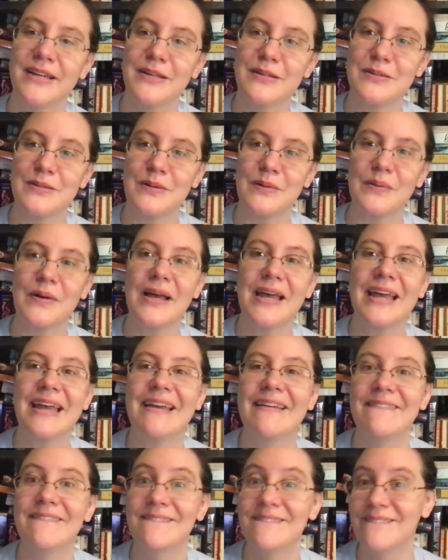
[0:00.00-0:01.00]
So
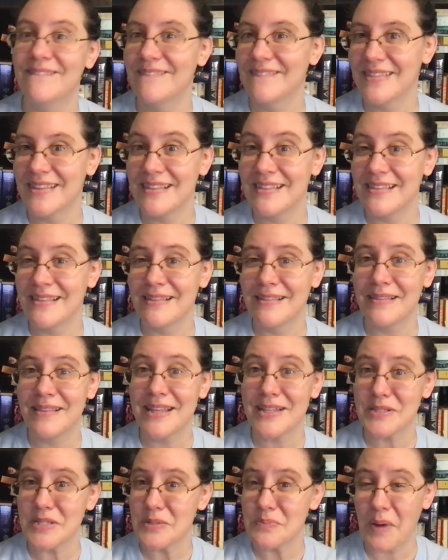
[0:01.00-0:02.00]

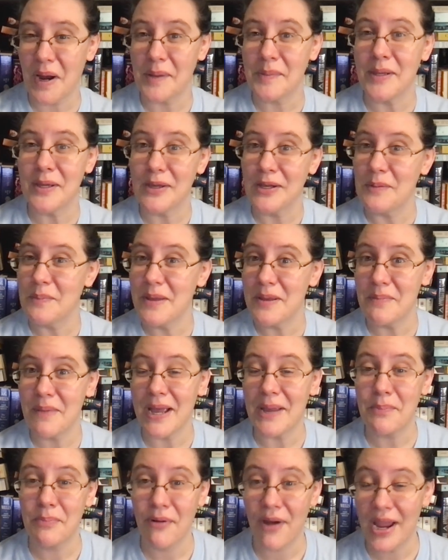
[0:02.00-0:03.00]
this is probably going to be
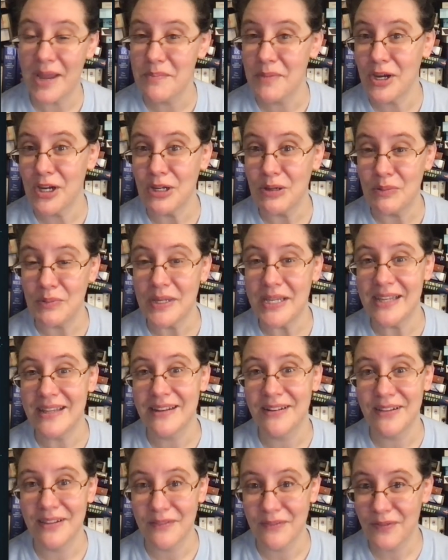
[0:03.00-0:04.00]
my primary read